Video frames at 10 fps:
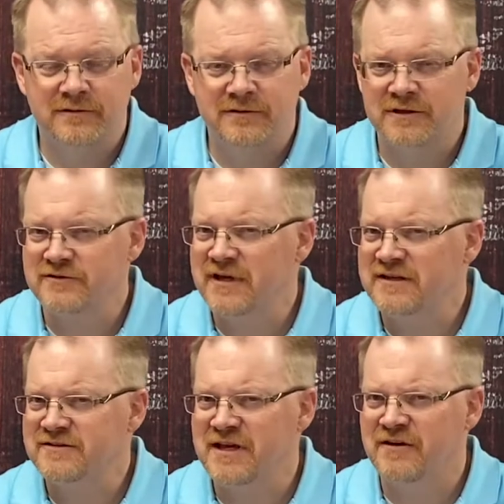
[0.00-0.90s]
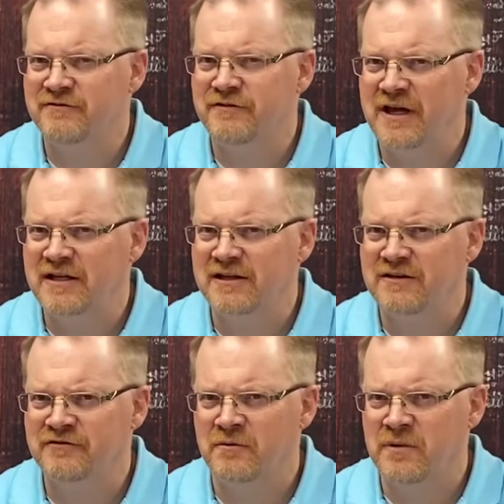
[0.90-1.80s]
Does that sound vaguely
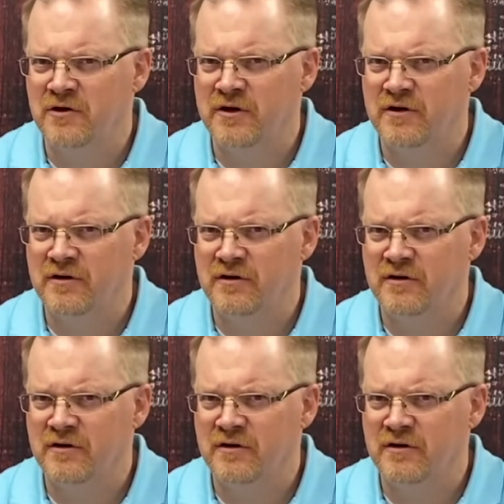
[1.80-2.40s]
familiar?